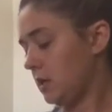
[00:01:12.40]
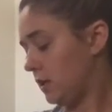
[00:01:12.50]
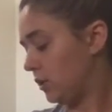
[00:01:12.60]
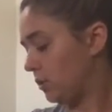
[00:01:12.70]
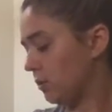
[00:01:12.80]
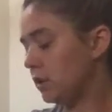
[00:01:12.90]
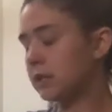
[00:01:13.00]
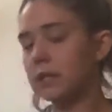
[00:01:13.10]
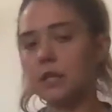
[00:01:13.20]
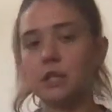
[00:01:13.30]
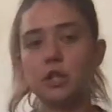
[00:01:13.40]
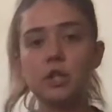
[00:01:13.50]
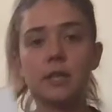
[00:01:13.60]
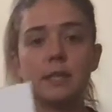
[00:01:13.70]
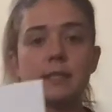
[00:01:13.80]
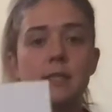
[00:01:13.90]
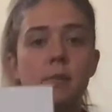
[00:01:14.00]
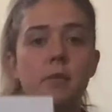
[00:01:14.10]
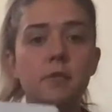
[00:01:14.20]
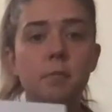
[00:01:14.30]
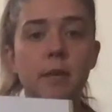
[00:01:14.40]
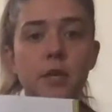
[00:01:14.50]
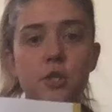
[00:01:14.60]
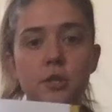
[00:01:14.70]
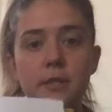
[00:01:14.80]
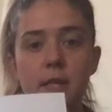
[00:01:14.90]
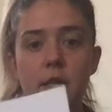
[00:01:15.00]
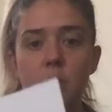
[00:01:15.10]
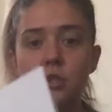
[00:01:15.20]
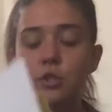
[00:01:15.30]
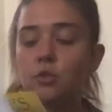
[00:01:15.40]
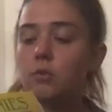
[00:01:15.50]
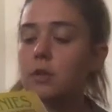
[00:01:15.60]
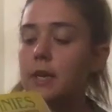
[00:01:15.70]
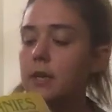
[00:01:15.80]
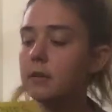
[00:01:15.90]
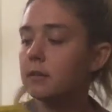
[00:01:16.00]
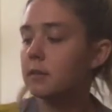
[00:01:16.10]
So we're just going to look at some of the pictures in our story.